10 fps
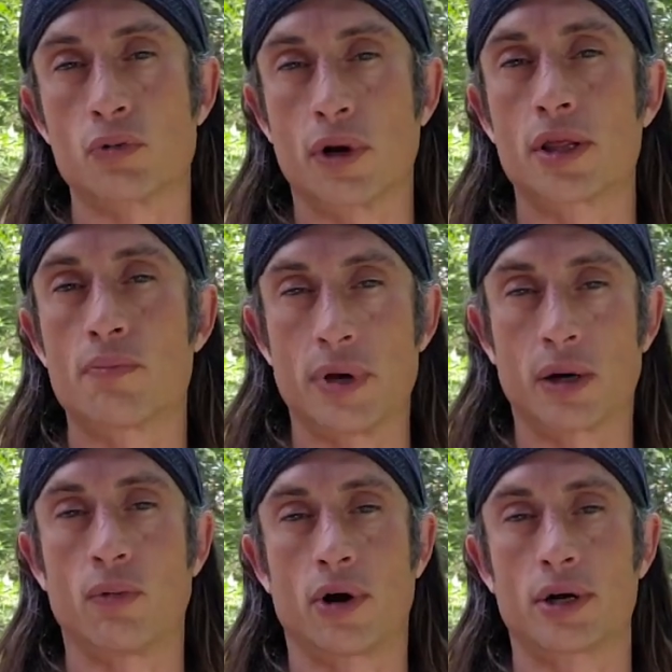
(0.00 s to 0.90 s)
was one of the
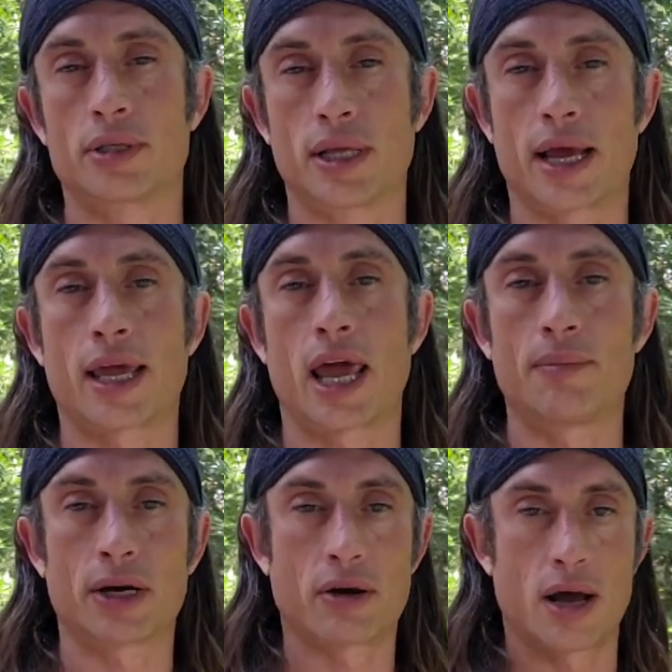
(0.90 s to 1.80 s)
big words that I
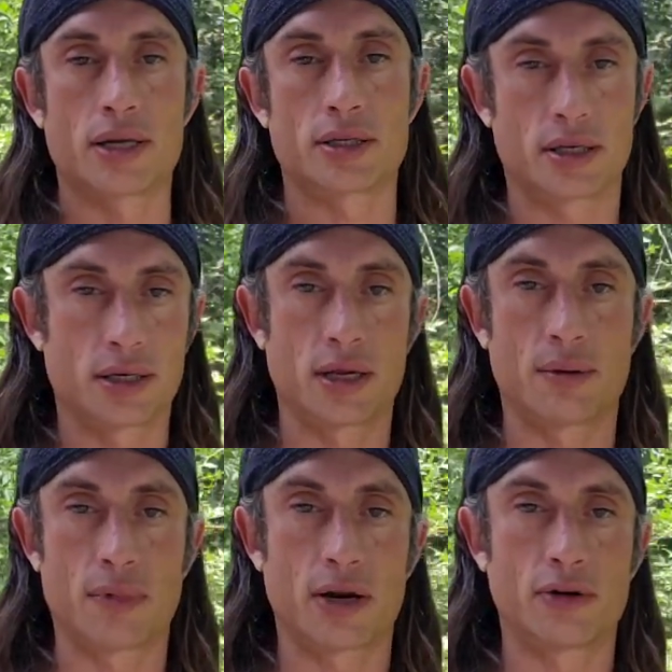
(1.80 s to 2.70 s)
came across. And I
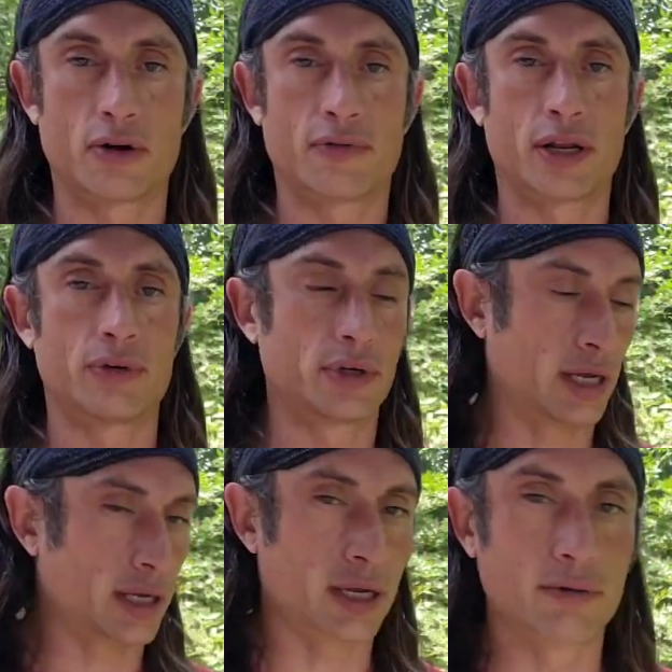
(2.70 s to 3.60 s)
don't know if anyone
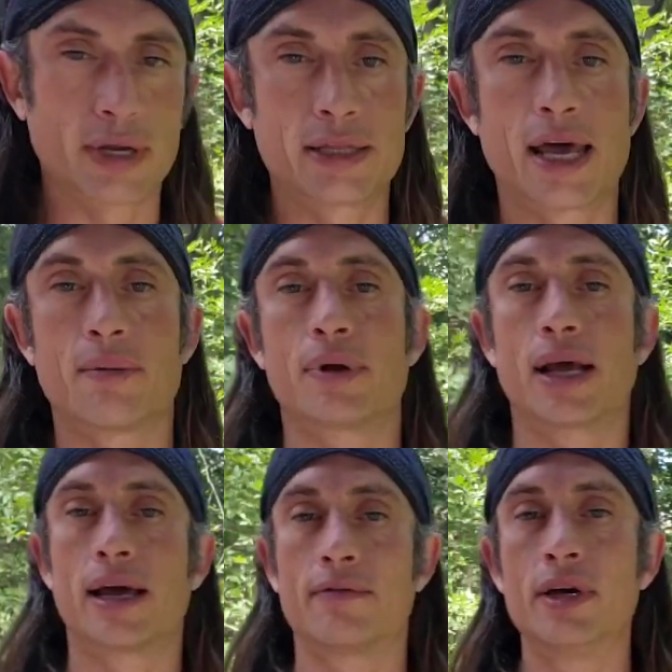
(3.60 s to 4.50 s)
can read that, but
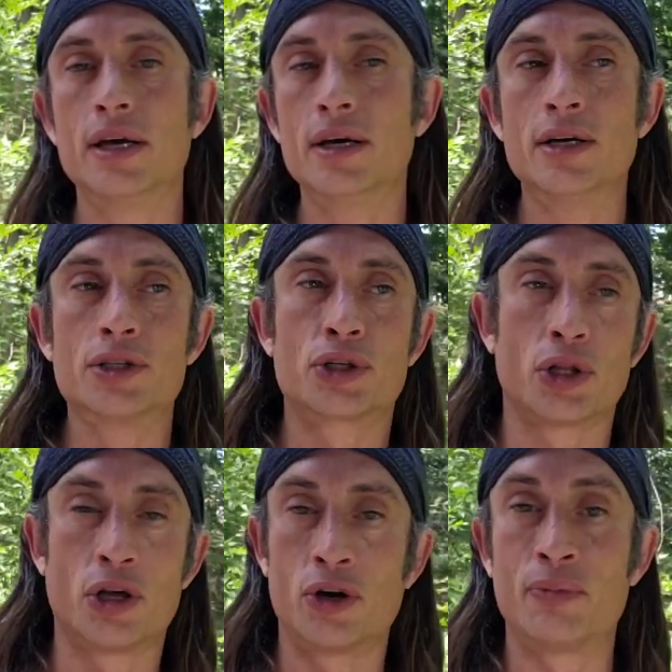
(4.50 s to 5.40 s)
I have
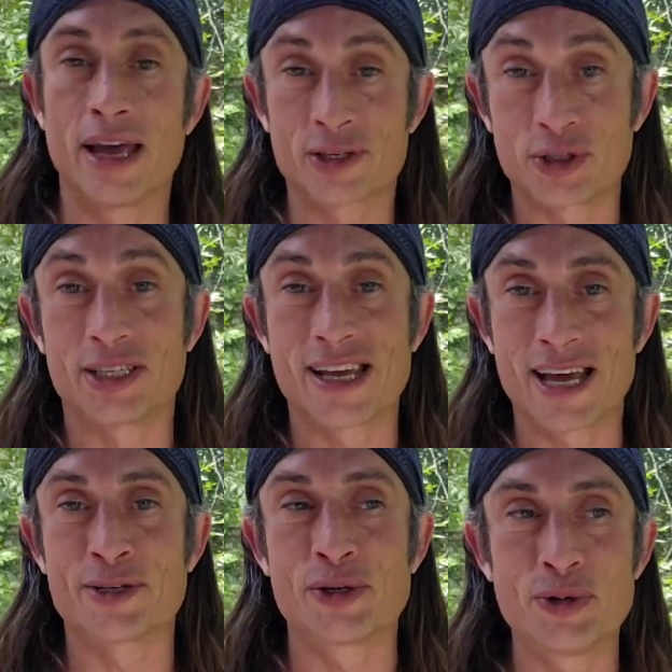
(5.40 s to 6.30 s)
shalom actually
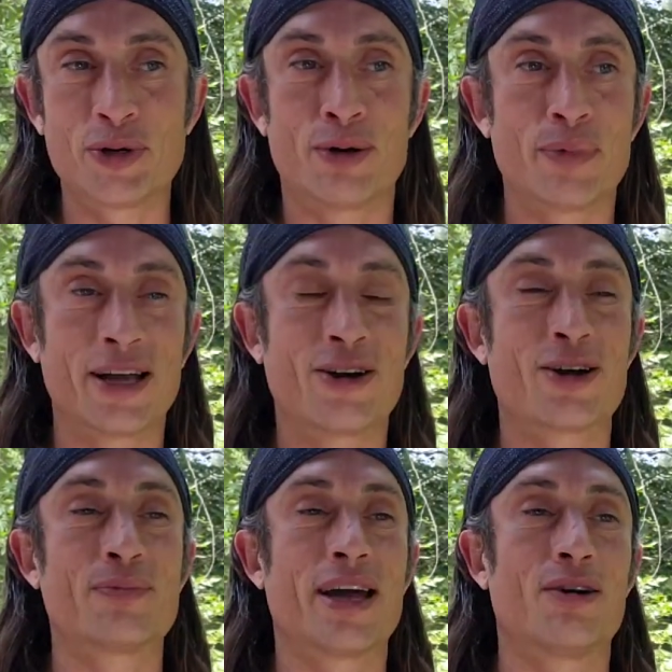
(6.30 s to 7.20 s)
tattooed on my
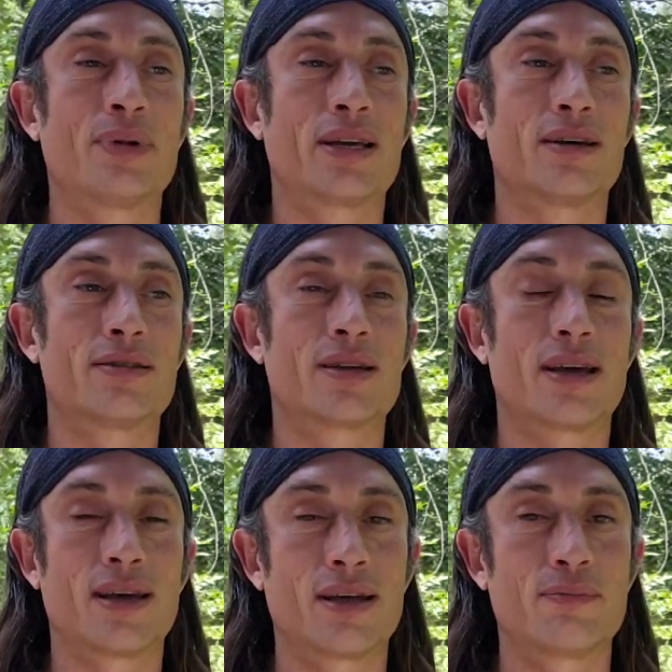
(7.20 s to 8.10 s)
arm now because
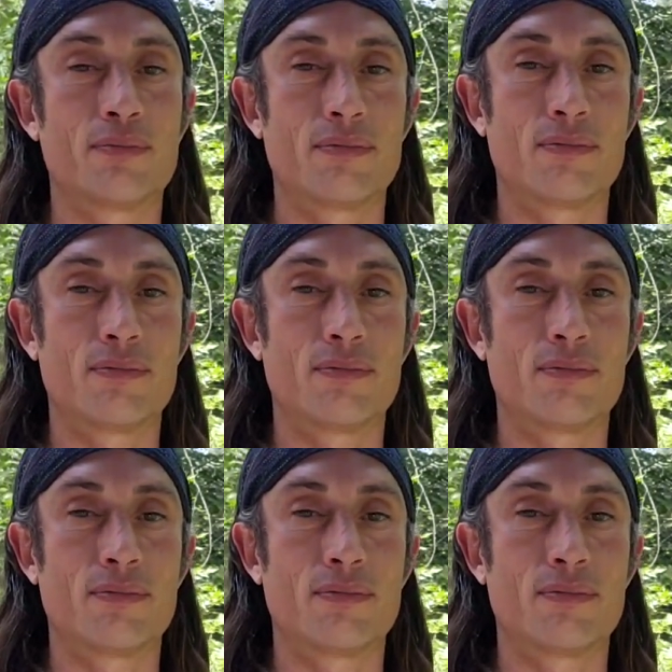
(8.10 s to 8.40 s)
it